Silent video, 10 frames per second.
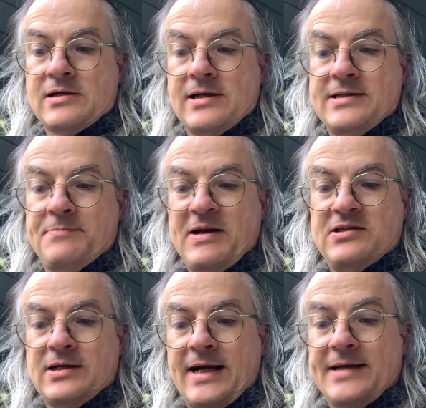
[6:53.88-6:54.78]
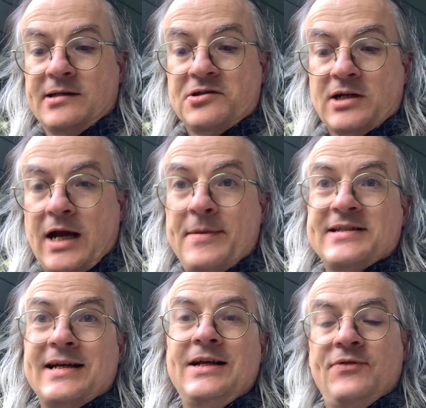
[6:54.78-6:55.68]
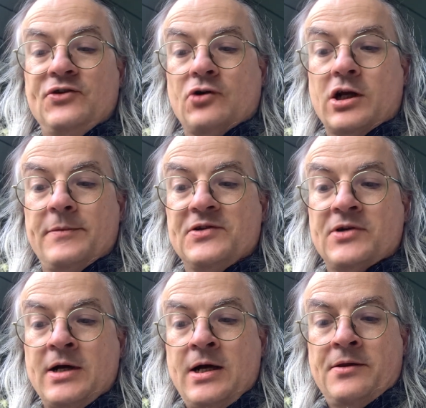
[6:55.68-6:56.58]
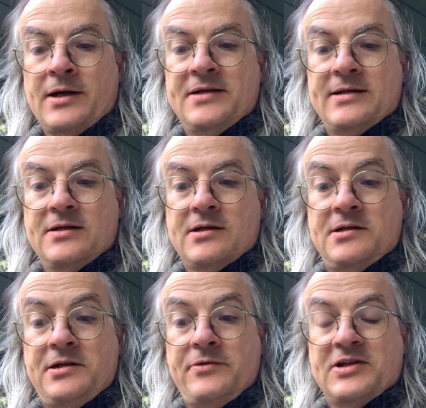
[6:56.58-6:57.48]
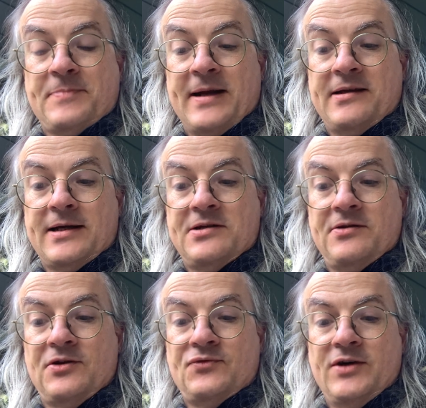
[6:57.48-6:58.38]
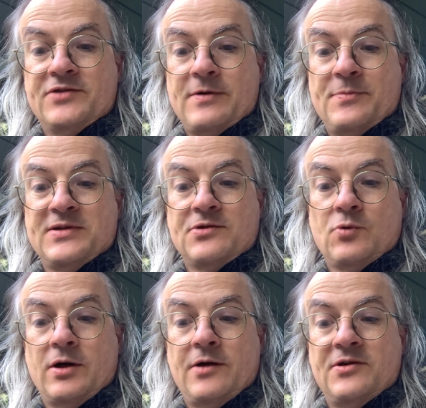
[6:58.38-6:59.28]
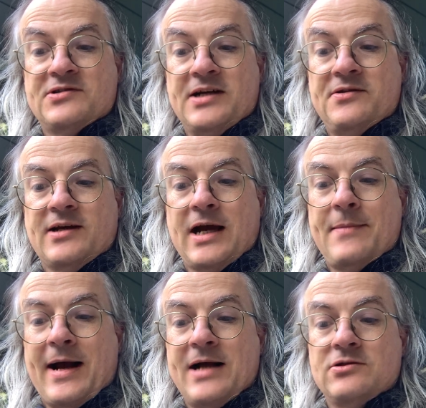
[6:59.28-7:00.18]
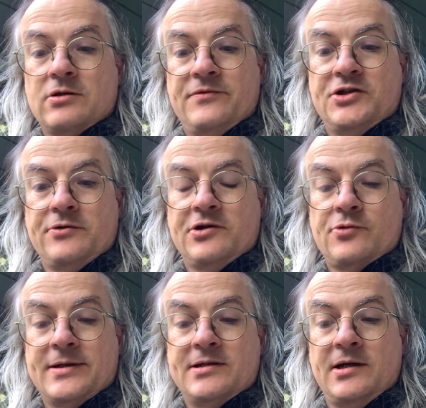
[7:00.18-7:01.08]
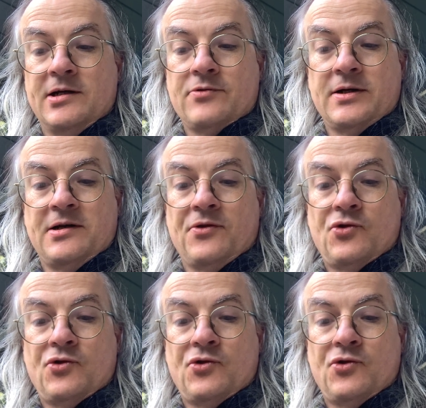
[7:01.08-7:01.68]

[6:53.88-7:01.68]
it's basically a dungeon game is a living document that I intend to continue expanding onto. This version represents uh, the state of the game as of June twenty twenty-three.